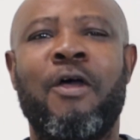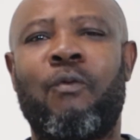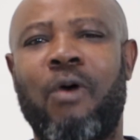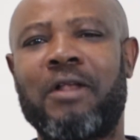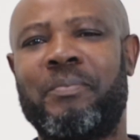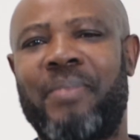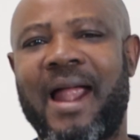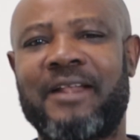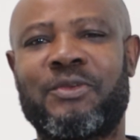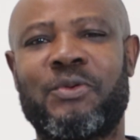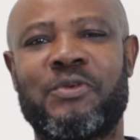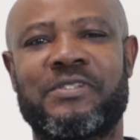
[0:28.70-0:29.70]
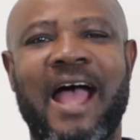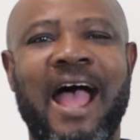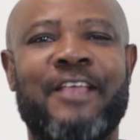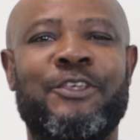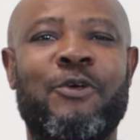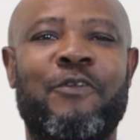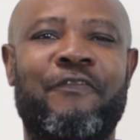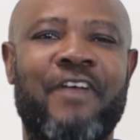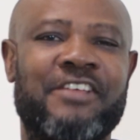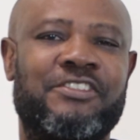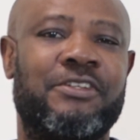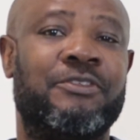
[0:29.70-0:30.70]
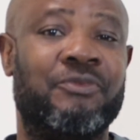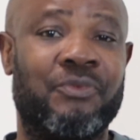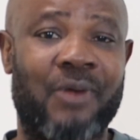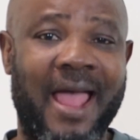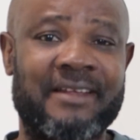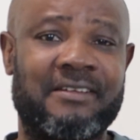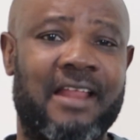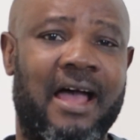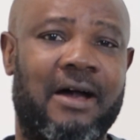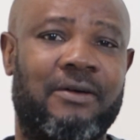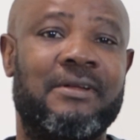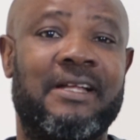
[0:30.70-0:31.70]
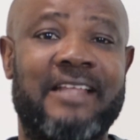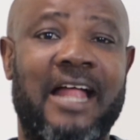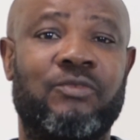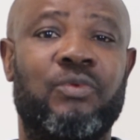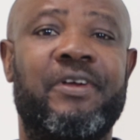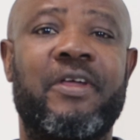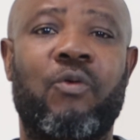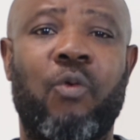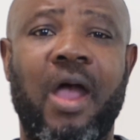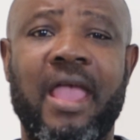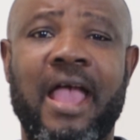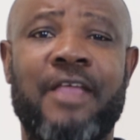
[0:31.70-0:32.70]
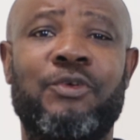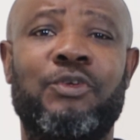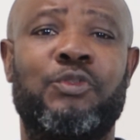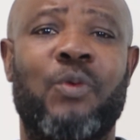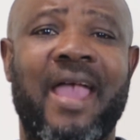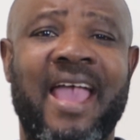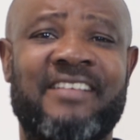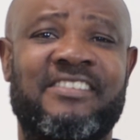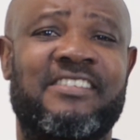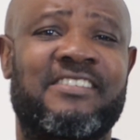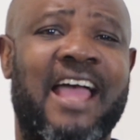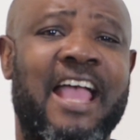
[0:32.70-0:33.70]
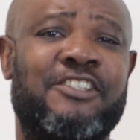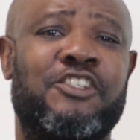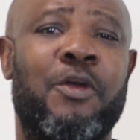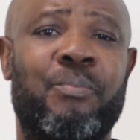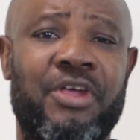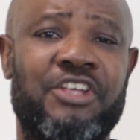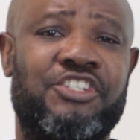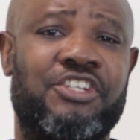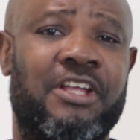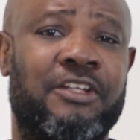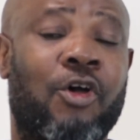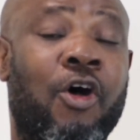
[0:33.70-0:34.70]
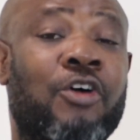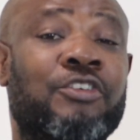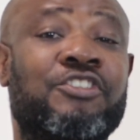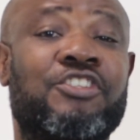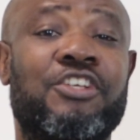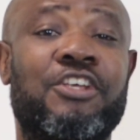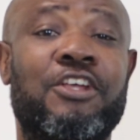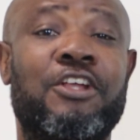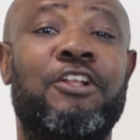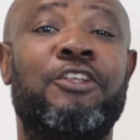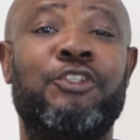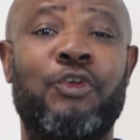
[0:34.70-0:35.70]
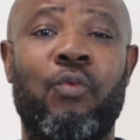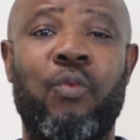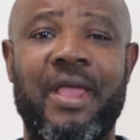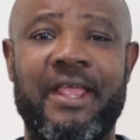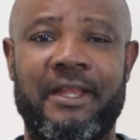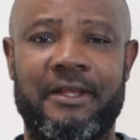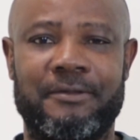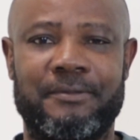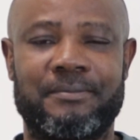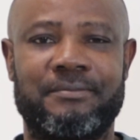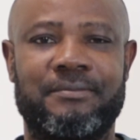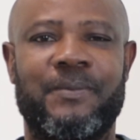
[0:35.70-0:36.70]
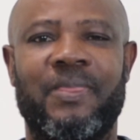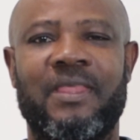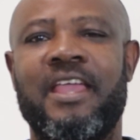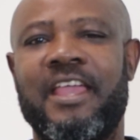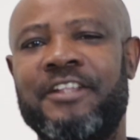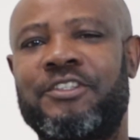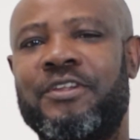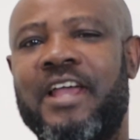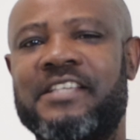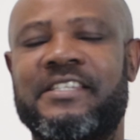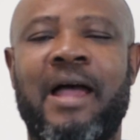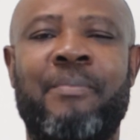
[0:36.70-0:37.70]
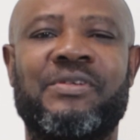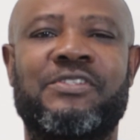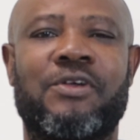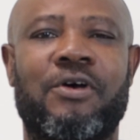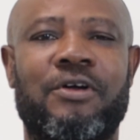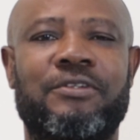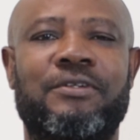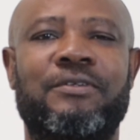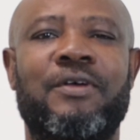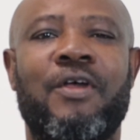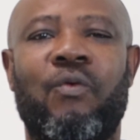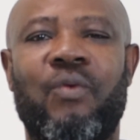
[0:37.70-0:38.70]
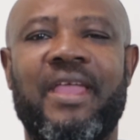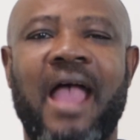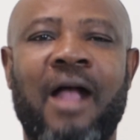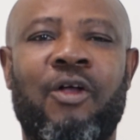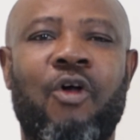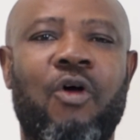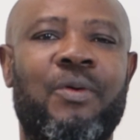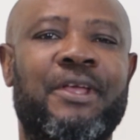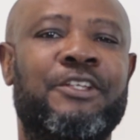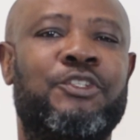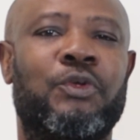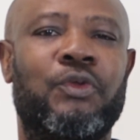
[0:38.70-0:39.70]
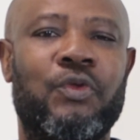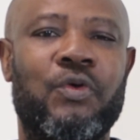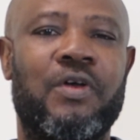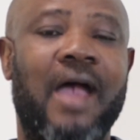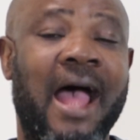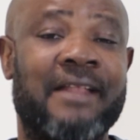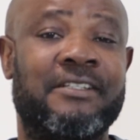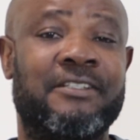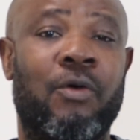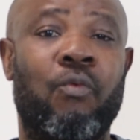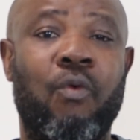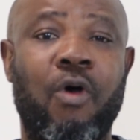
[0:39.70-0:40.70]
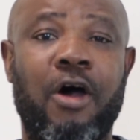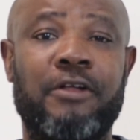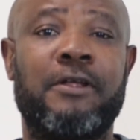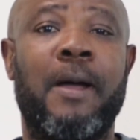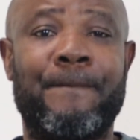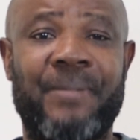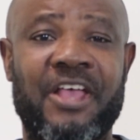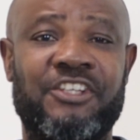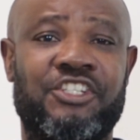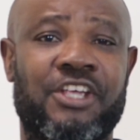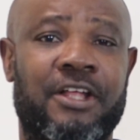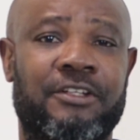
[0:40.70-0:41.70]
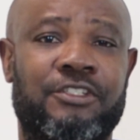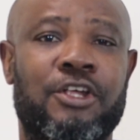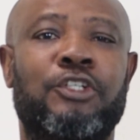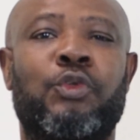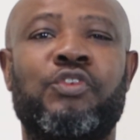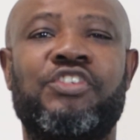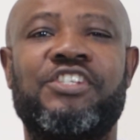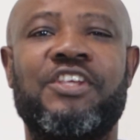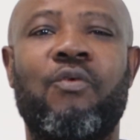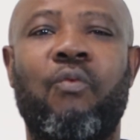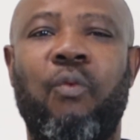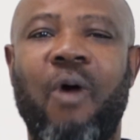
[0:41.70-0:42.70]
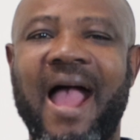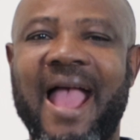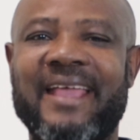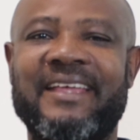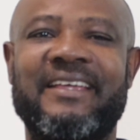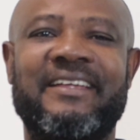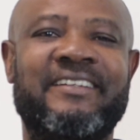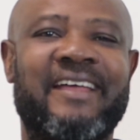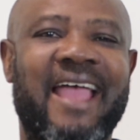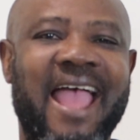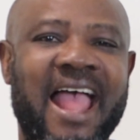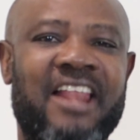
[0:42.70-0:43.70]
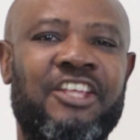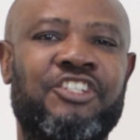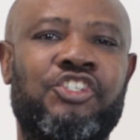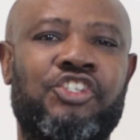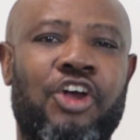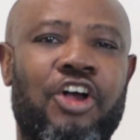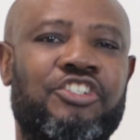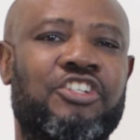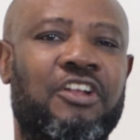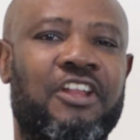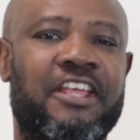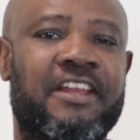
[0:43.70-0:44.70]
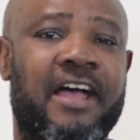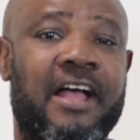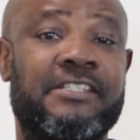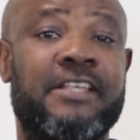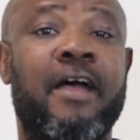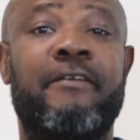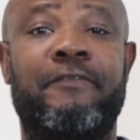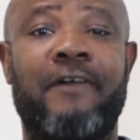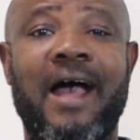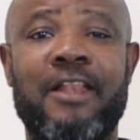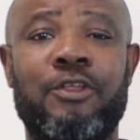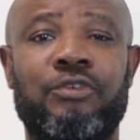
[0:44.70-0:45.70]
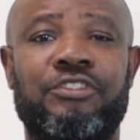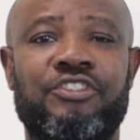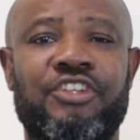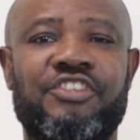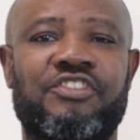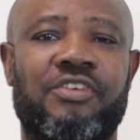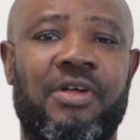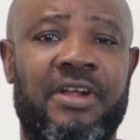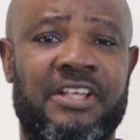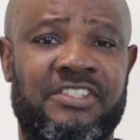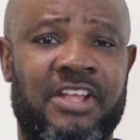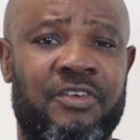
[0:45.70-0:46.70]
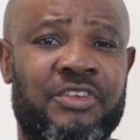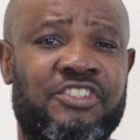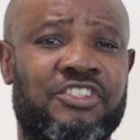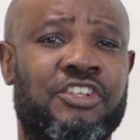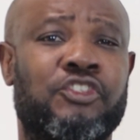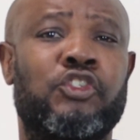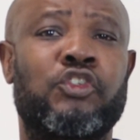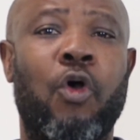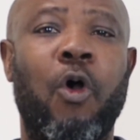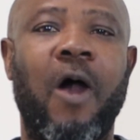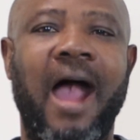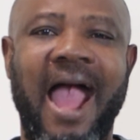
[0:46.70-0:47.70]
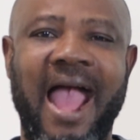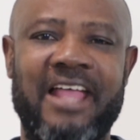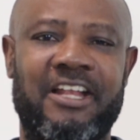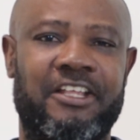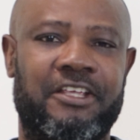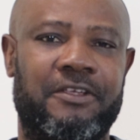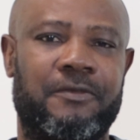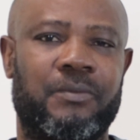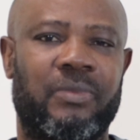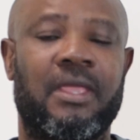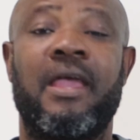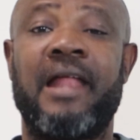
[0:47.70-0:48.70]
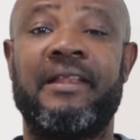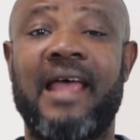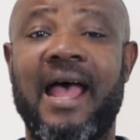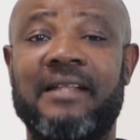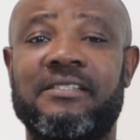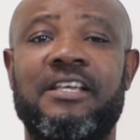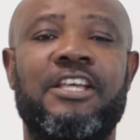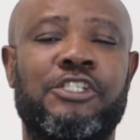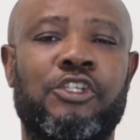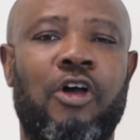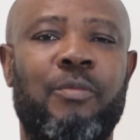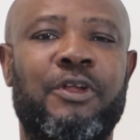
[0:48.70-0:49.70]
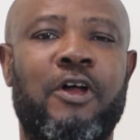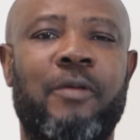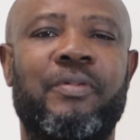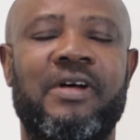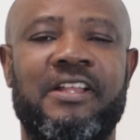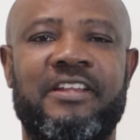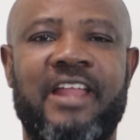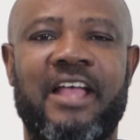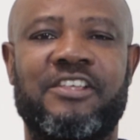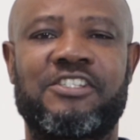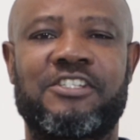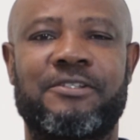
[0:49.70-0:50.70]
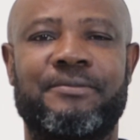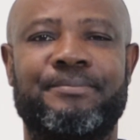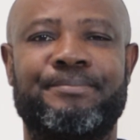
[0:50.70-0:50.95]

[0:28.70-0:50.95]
What battles are you facing right now that will require you to exercise patience until you win? In today's episode, we are going to look at the word patient to see why the early church leaders valued this characteristic so highly. And that is coming up next.